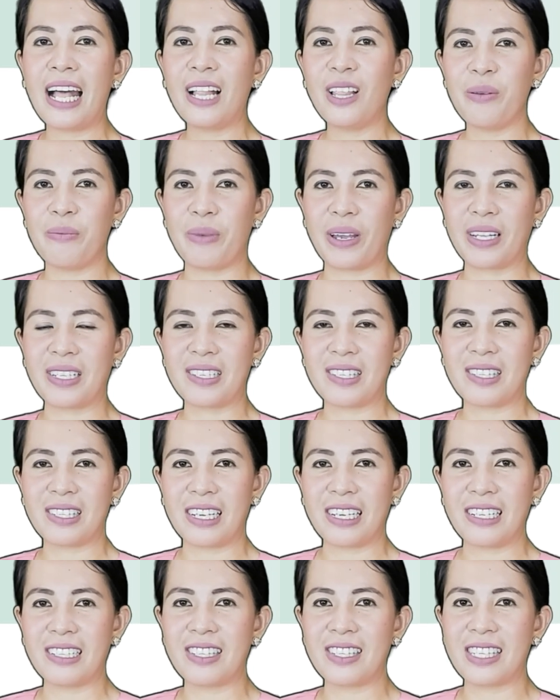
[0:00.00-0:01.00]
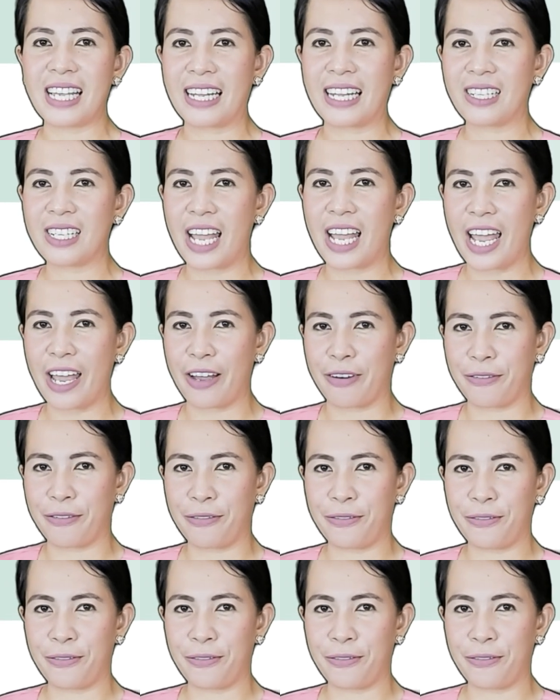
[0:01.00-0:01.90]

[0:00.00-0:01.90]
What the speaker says: elements in set F.